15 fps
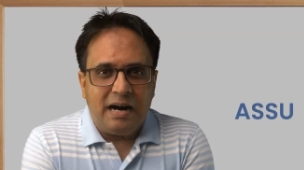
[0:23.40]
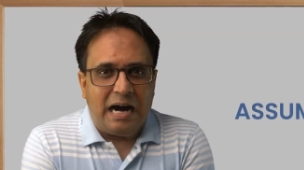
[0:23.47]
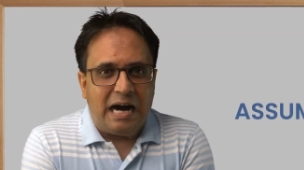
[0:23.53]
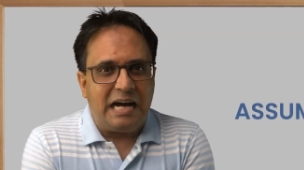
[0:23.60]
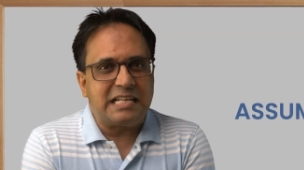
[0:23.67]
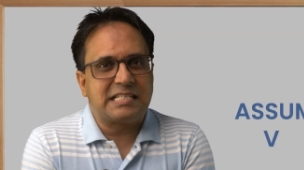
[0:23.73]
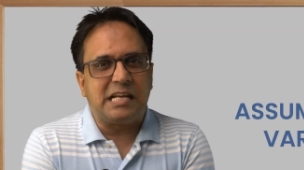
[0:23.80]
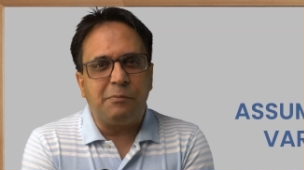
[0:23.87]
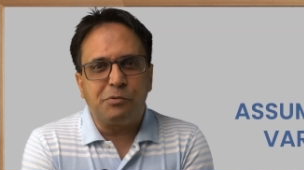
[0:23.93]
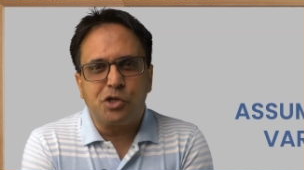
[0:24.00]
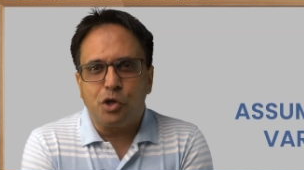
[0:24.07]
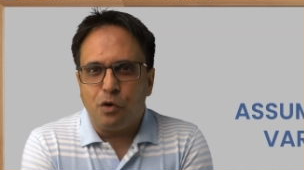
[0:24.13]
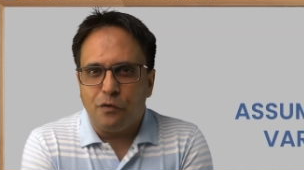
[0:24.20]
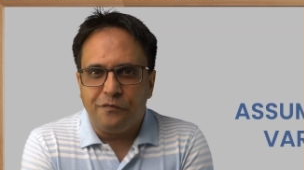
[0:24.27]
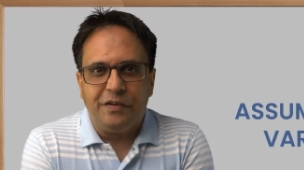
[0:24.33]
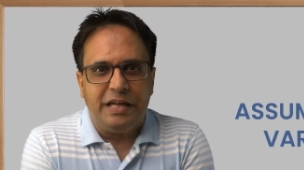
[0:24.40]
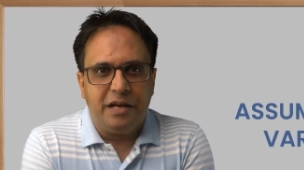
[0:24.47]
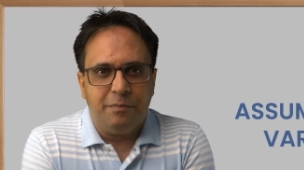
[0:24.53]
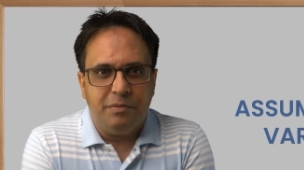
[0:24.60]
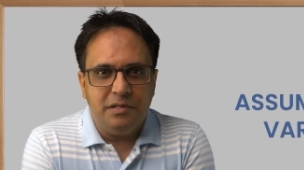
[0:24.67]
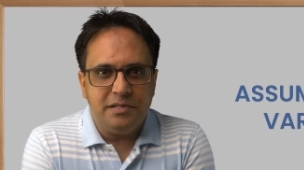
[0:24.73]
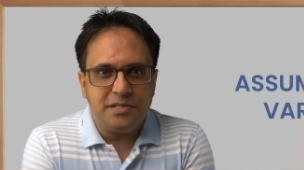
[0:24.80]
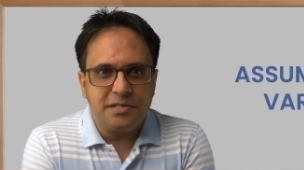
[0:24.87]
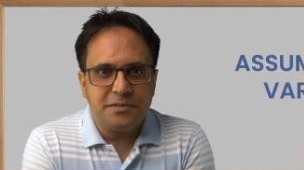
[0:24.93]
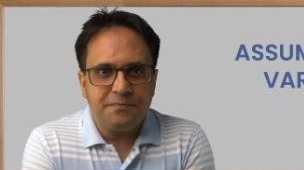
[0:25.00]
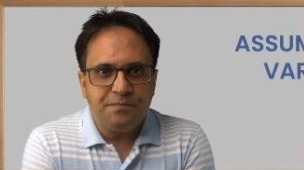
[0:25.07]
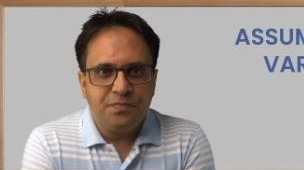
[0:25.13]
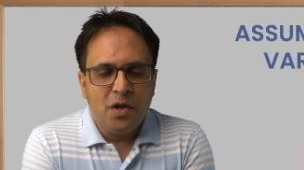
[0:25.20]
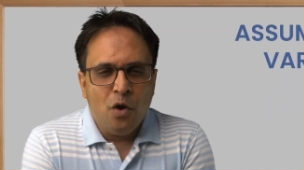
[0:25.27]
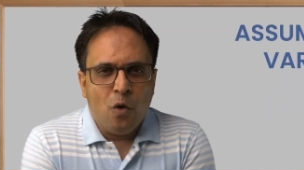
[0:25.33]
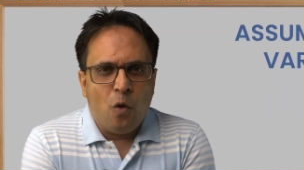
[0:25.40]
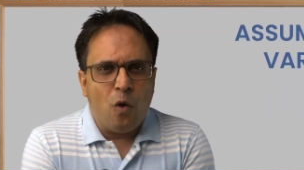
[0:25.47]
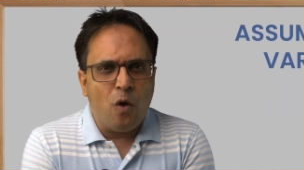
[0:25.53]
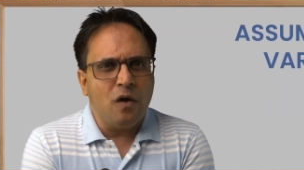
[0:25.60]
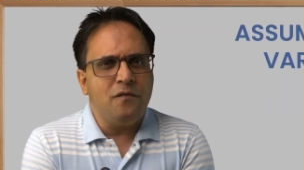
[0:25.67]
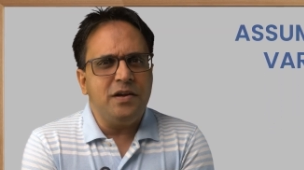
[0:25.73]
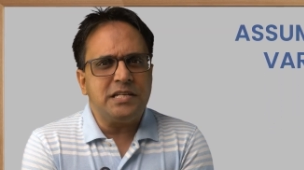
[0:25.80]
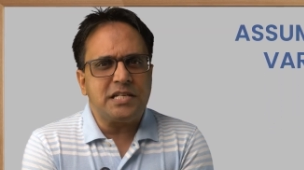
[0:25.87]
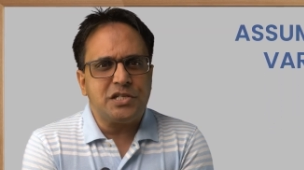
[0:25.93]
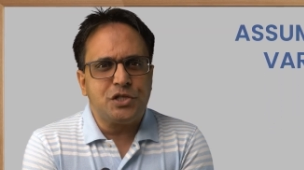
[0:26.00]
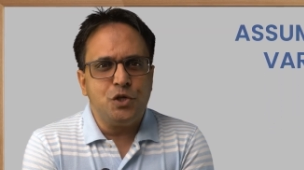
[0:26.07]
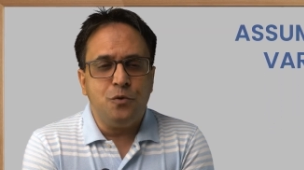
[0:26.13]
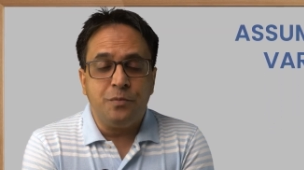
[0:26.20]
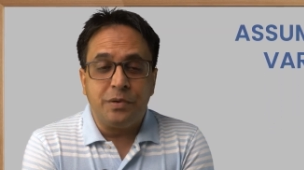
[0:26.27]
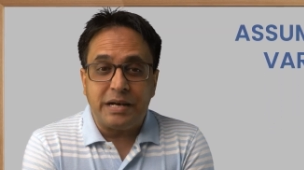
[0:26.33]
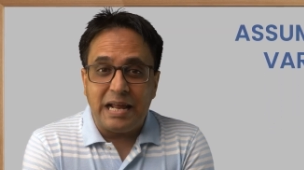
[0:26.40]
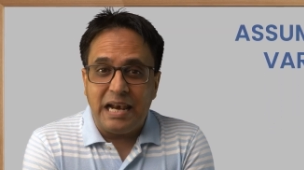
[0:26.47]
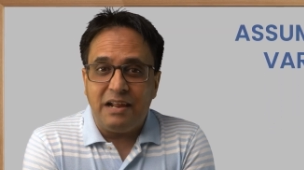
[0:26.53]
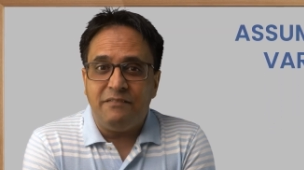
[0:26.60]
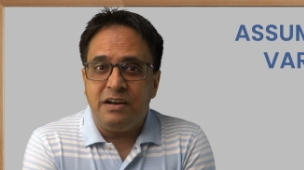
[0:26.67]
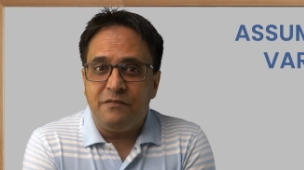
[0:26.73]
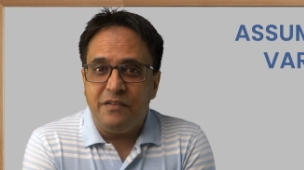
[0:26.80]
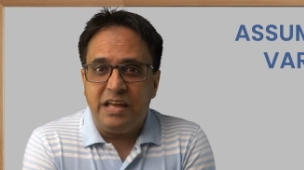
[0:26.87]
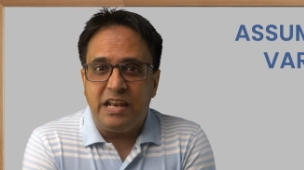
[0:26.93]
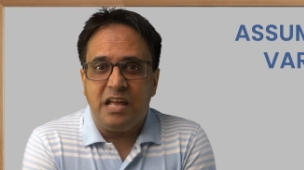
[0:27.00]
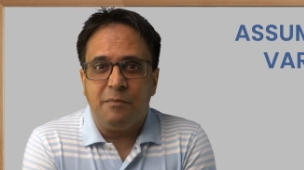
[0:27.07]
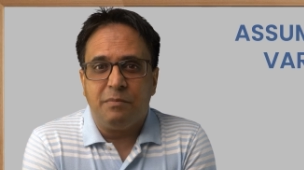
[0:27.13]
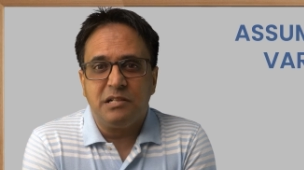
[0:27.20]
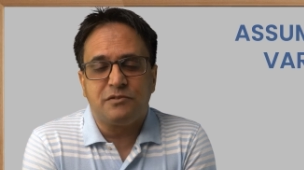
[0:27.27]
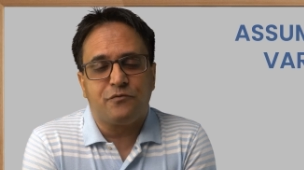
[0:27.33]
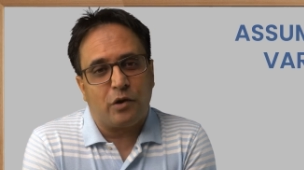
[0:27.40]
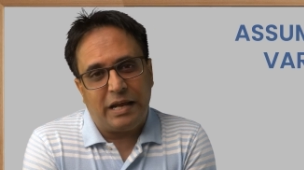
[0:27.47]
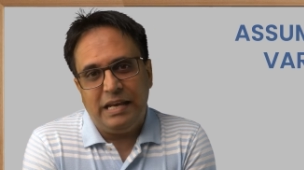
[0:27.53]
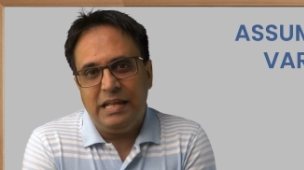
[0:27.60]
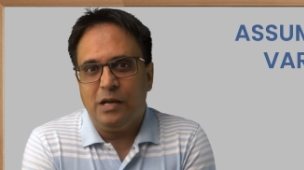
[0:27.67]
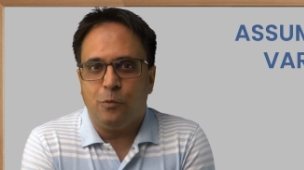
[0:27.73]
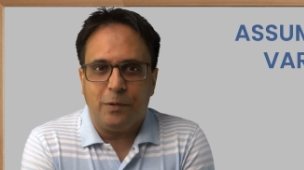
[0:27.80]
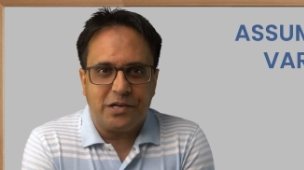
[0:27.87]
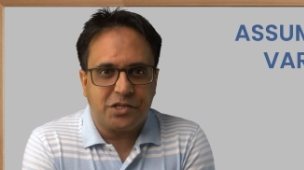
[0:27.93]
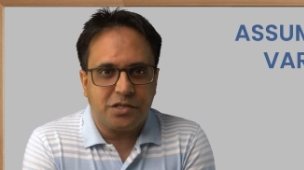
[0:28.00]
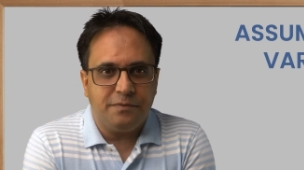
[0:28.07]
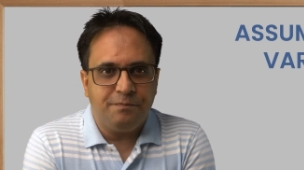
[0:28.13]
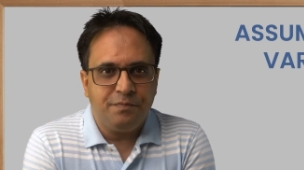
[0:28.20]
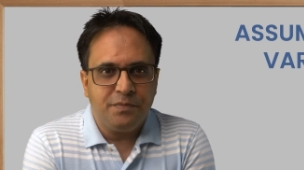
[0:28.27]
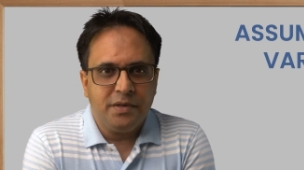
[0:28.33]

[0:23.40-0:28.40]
Assumption of variables. Always assume relevant variables for any question.